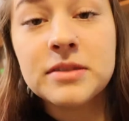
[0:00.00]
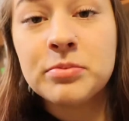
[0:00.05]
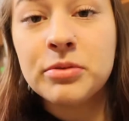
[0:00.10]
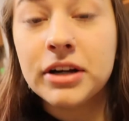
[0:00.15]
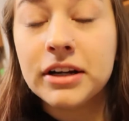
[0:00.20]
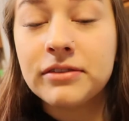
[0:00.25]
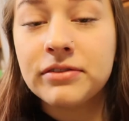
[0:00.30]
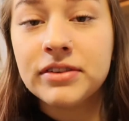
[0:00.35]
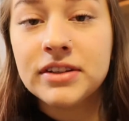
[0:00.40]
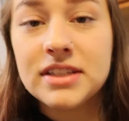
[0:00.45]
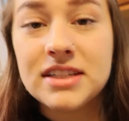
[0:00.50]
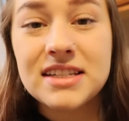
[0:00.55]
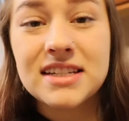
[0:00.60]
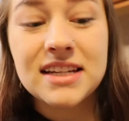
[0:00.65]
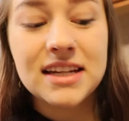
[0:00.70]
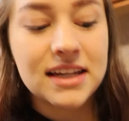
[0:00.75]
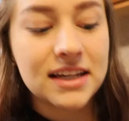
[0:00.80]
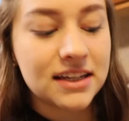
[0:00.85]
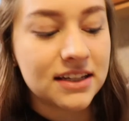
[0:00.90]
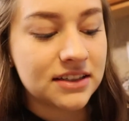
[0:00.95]
breakfast
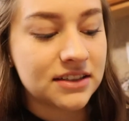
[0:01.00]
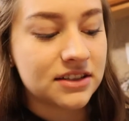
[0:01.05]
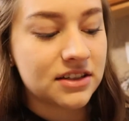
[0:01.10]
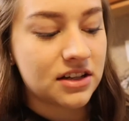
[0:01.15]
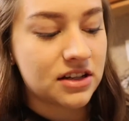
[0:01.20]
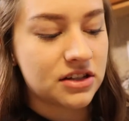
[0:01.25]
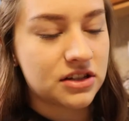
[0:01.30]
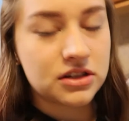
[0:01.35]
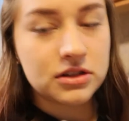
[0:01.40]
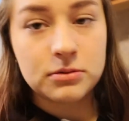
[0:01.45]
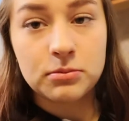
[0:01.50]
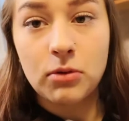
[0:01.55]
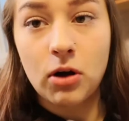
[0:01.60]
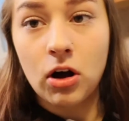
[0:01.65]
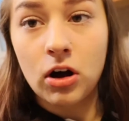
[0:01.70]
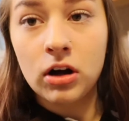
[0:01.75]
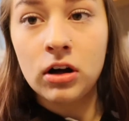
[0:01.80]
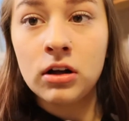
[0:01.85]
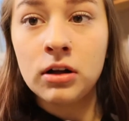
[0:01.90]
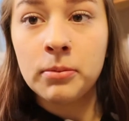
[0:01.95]
is
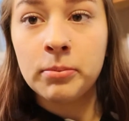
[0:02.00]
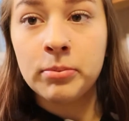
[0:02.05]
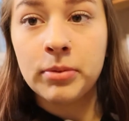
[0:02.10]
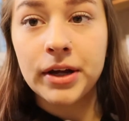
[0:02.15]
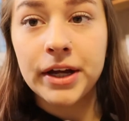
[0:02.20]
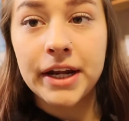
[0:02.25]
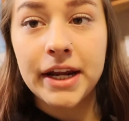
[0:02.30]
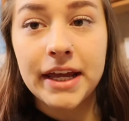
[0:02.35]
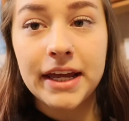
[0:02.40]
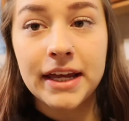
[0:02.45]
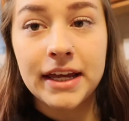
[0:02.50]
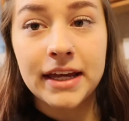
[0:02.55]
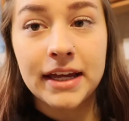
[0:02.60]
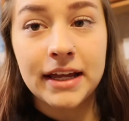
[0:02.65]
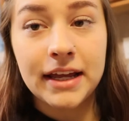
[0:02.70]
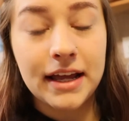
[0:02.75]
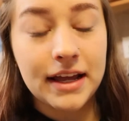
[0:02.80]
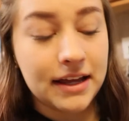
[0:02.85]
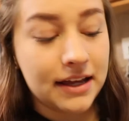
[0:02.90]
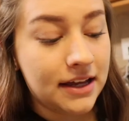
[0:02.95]
small, but
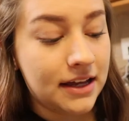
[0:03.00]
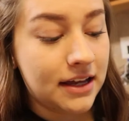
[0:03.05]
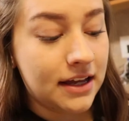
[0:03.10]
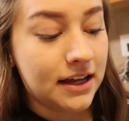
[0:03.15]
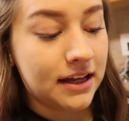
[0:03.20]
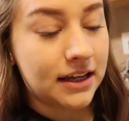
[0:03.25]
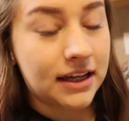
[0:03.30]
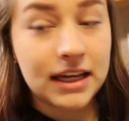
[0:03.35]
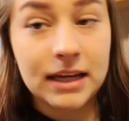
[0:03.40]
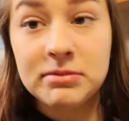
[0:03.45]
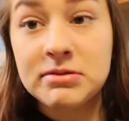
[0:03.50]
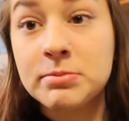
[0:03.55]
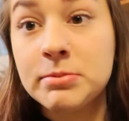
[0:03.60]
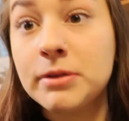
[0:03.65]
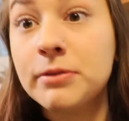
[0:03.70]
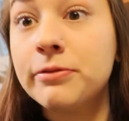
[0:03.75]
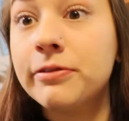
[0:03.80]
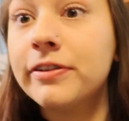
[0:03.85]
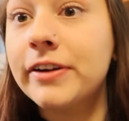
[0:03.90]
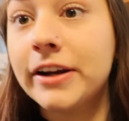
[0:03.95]
it keeps me
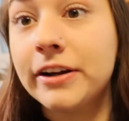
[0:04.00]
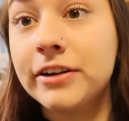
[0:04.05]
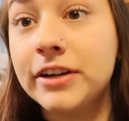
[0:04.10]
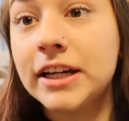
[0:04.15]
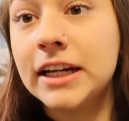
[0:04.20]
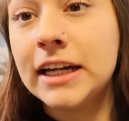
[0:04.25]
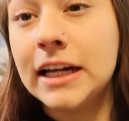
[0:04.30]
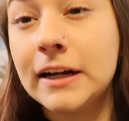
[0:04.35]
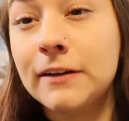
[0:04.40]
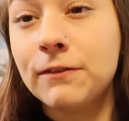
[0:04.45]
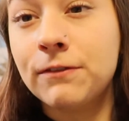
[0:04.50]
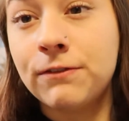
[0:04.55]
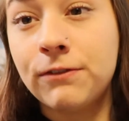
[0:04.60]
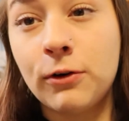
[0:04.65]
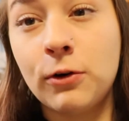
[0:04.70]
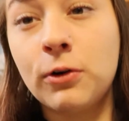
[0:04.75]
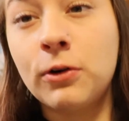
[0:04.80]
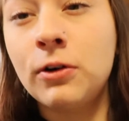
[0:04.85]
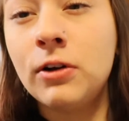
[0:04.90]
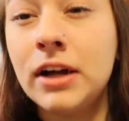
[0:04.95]
very
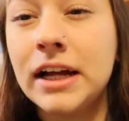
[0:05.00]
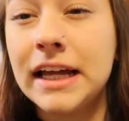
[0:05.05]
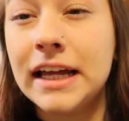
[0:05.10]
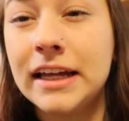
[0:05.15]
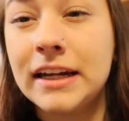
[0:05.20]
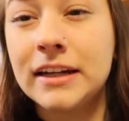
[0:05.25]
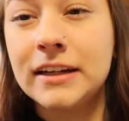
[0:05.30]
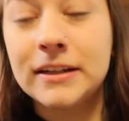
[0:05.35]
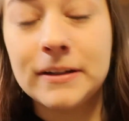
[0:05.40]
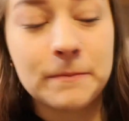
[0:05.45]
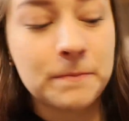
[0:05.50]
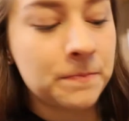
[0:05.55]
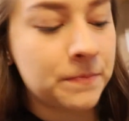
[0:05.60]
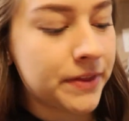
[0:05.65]
full and